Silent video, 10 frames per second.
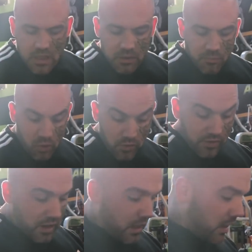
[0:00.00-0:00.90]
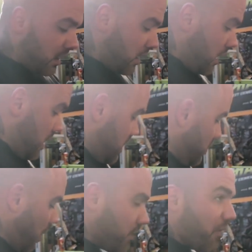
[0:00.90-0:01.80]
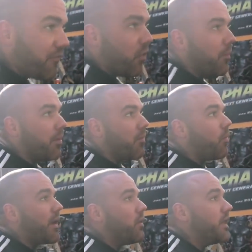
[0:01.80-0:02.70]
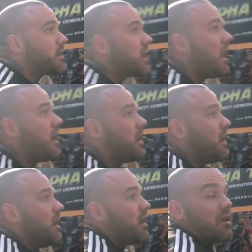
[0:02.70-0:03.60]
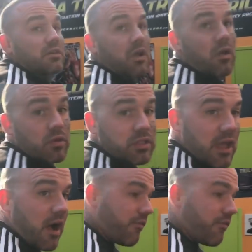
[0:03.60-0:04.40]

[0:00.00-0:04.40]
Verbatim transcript: in improving not only my form but my weight on this. Let's go, you'll set